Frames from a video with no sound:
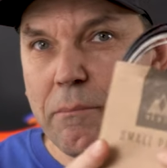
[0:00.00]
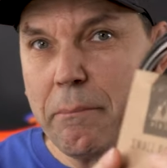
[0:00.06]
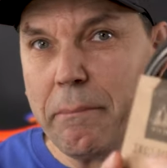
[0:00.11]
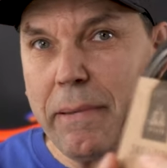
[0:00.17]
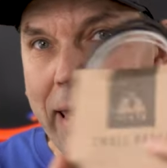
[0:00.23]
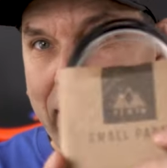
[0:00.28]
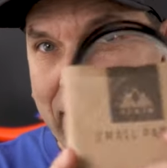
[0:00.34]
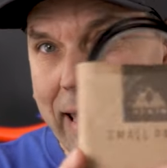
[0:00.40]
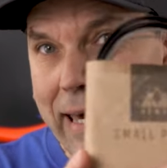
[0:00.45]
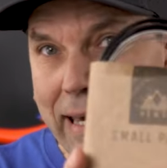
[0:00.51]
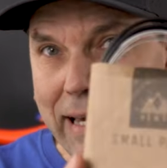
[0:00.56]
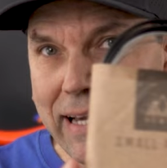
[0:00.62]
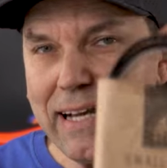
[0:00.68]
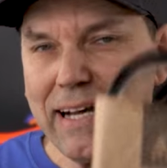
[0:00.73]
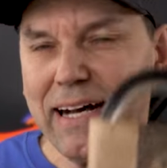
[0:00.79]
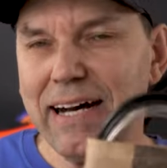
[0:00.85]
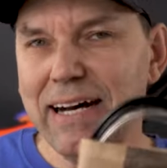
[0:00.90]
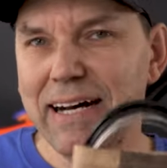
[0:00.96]

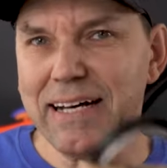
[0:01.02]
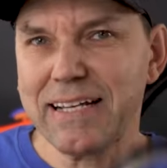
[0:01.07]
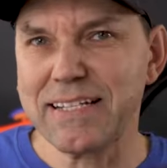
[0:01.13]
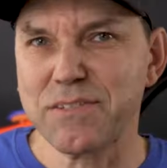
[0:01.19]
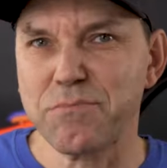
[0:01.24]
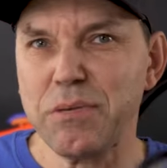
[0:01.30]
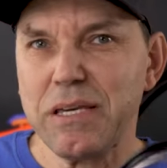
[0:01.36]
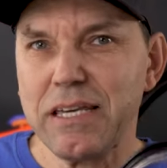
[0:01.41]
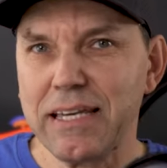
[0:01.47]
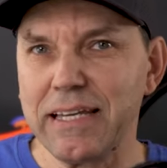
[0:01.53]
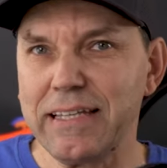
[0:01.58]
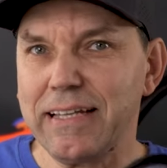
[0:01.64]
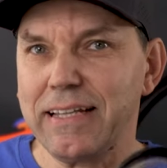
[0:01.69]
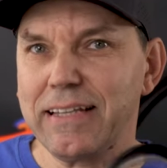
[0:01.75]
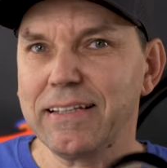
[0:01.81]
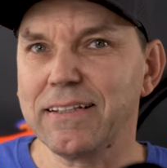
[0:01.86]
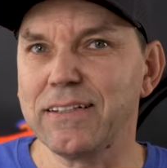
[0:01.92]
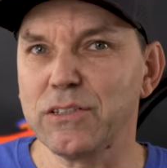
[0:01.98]
bag as being
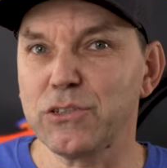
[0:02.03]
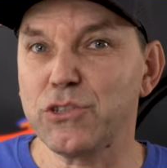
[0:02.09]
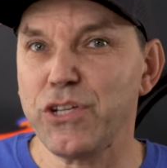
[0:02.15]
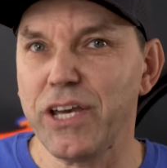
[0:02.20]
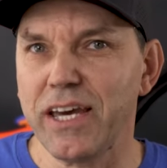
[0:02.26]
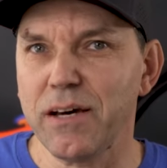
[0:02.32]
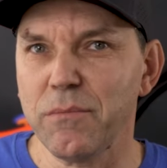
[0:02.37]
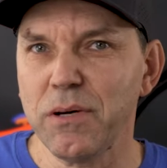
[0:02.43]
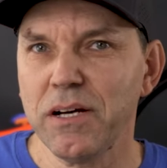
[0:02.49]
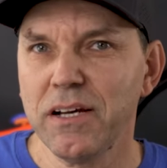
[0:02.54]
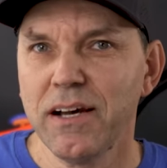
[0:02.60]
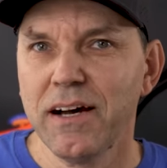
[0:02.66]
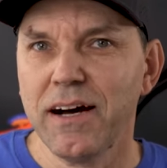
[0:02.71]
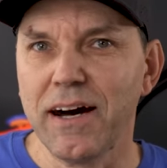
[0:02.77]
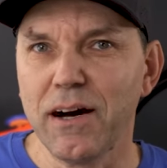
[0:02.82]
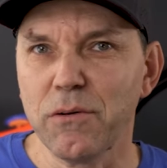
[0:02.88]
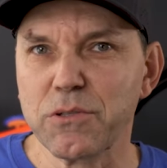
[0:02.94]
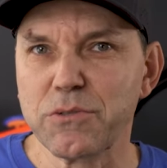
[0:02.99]
the little gem.
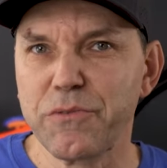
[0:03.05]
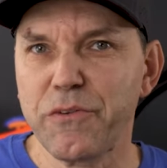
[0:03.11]
I was